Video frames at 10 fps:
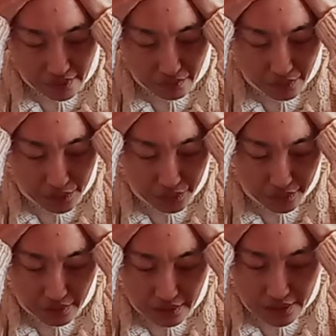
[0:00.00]
We
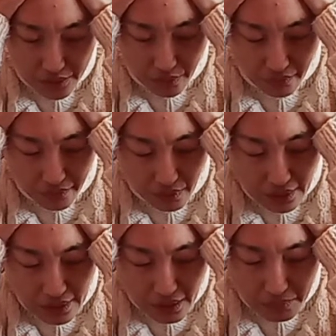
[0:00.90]
do this one for
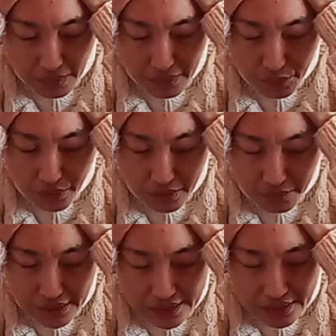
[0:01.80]
maybe 20
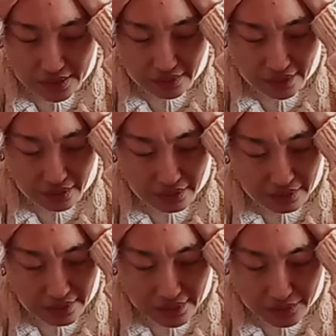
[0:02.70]
minutes
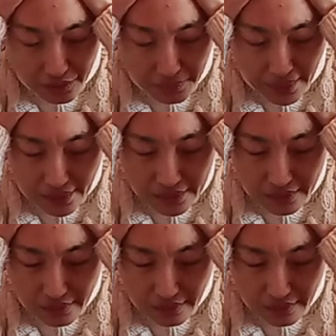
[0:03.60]
in your bed